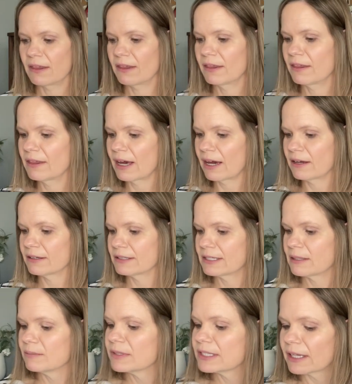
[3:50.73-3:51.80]
that
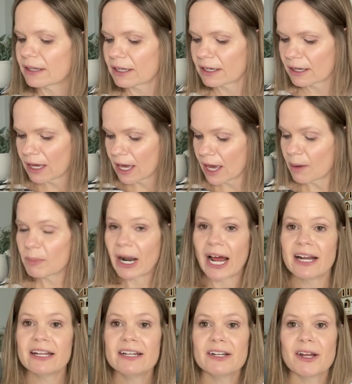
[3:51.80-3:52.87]
seems silly, but I
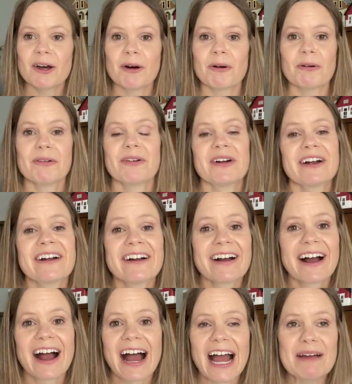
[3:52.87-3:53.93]
didn't know.
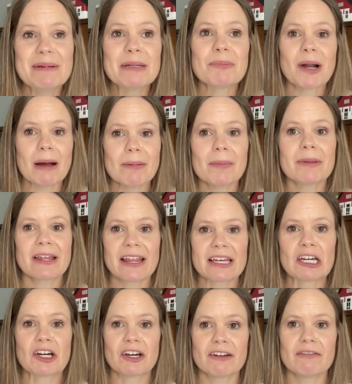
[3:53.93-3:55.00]
I mean, probably like
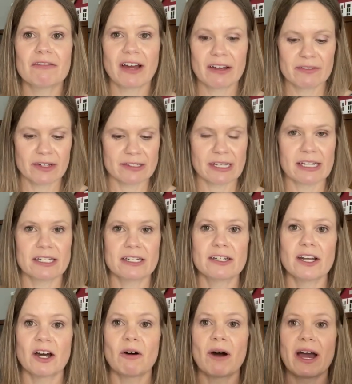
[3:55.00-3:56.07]
a good 5 years I didn't
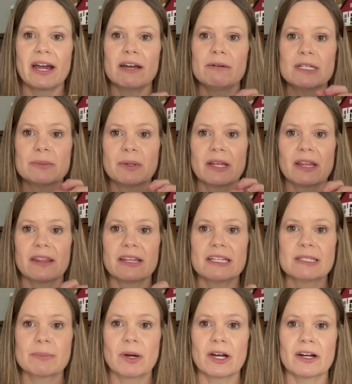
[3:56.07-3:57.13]
know. I always put
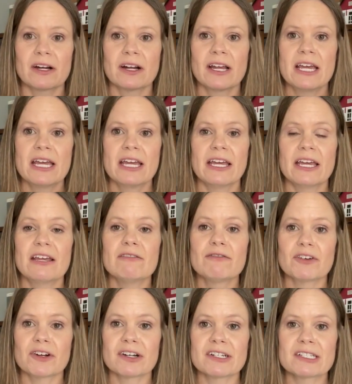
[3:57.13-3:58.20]
this part in
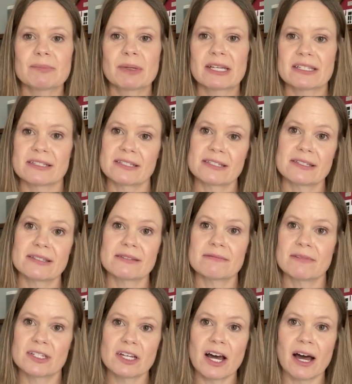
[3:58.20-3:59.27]
first because this is
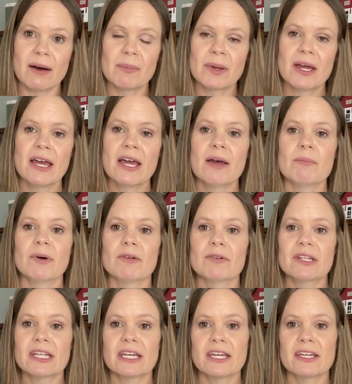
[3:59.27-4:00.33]
the top, but
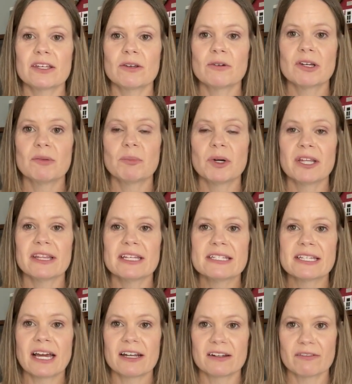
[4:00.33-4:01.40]
really you can put this
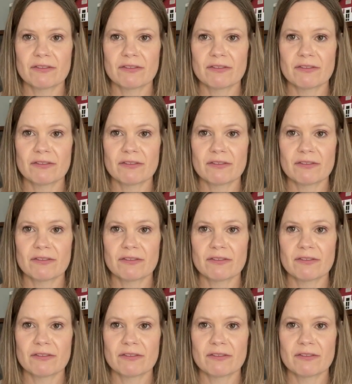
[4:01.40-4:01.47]
side in